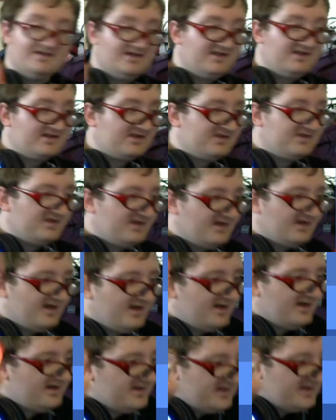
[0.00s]
You can see
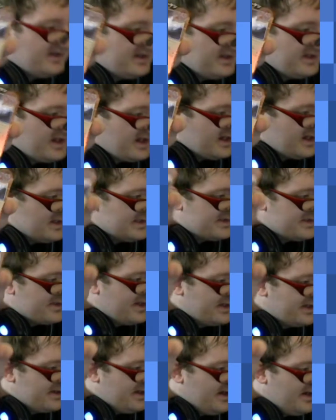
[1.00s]
it has
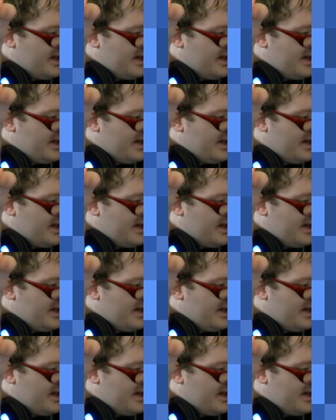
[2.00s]
like